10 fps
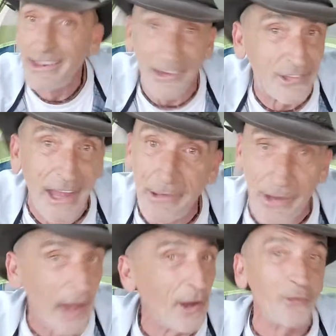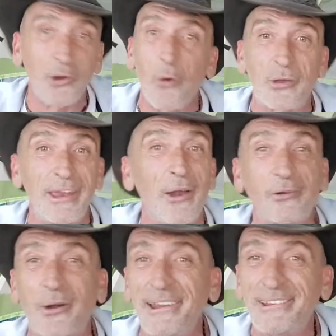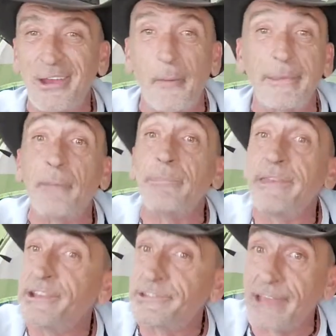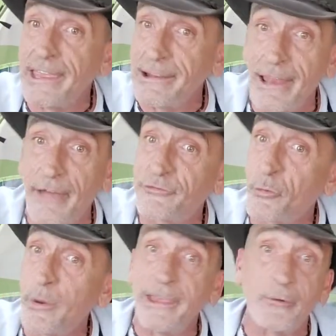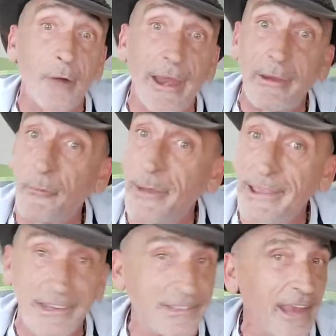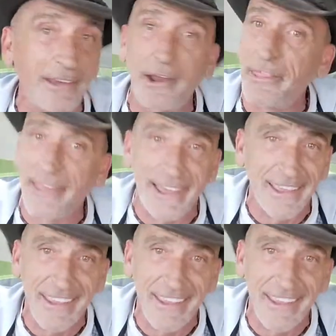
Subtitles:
this ain't, I know, don't get all crazy on me, this ain't left wing, right wing, this ain't none of that,